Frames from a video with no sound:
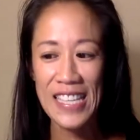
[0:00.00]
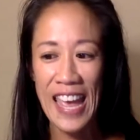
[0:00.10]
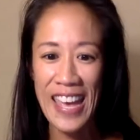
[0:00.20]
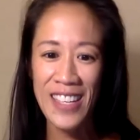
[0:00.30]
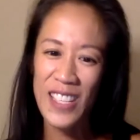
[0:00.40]

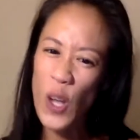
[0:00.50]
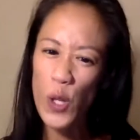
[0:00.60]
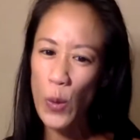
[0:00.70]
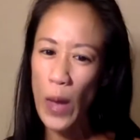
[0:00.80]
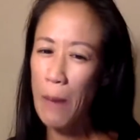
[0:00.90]
and it's
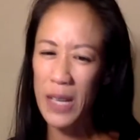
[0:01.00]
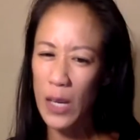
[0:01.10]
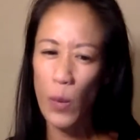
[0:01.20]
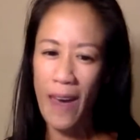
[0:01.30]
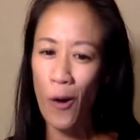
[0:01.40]
also happening
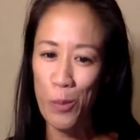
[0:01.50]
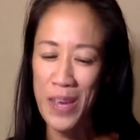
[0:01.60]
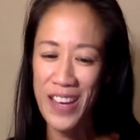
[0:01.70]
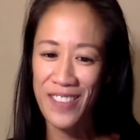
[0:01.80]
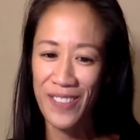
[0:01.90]
without
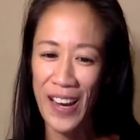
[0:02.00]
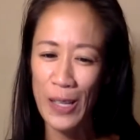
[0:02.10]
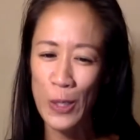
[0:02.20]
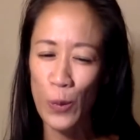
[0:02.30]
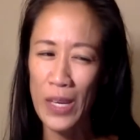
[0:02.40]
me, right?
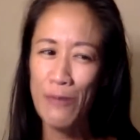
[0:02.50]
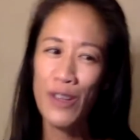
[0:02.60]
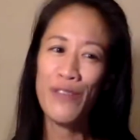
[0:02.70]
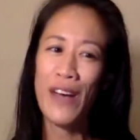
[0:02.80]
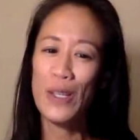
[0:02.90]
So even
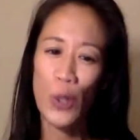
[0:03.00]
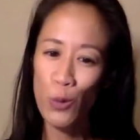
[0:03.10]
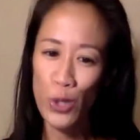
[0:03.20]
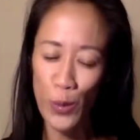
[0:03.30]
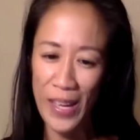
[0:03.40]
if I
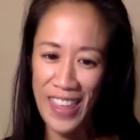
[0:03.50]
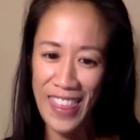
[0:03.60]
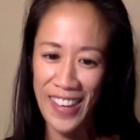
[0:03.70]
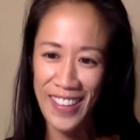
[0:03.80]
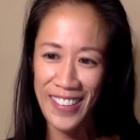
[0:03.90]
don't do
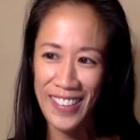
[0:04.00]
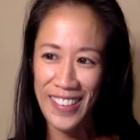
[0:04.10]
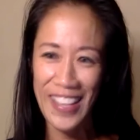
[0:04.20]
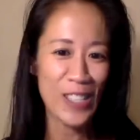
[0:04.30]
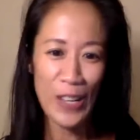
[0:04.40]
anything,
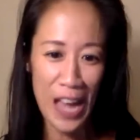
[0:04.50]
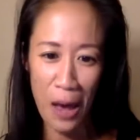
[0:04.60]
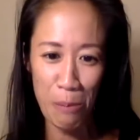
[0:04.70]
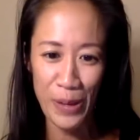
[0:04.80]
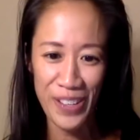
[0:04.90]
it's going to
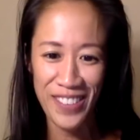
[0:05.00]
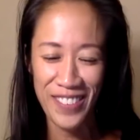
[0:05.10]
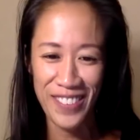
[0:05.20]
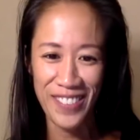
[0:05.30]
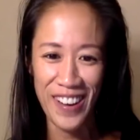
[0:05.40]
happen,
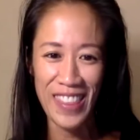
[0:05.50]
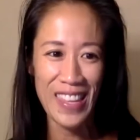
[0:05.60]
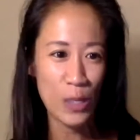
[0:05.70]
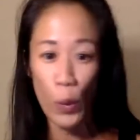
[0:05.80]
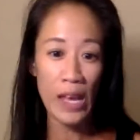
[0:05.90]
right?
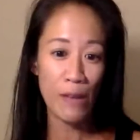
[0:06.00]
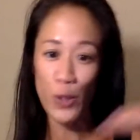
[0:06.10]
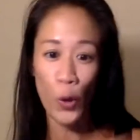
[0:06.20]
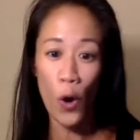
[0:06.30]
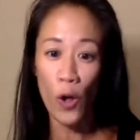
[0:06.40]
These waves
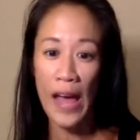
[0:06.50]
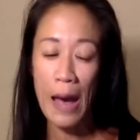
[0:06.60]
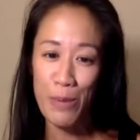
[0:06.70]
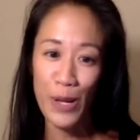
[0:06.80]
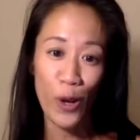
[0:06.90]
are all
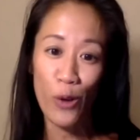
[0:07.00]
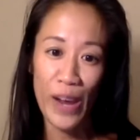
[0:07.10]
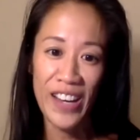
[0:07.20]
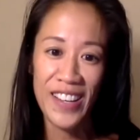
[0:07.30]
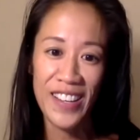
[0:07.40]
happening
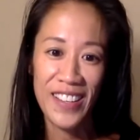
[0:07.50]
already.